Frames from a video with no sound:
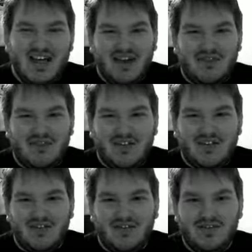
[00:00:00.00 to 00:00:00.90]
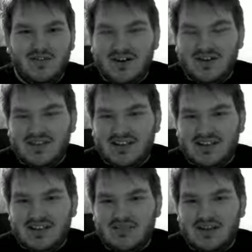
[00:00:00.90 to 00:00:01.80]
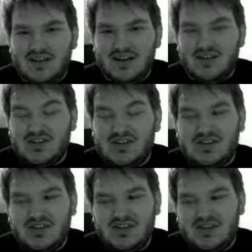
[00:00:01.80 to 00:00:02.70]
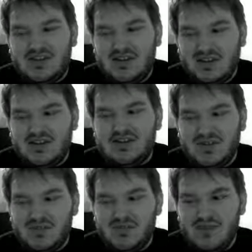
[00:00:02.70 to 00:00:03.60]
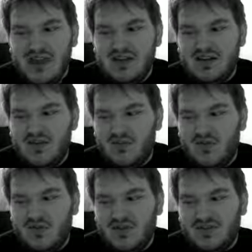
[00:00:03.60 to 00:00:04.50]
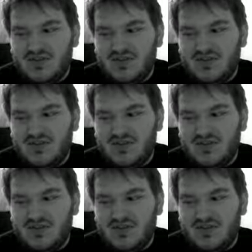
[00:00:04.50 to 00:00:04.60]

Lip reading: I feel weird saying this, but this was me more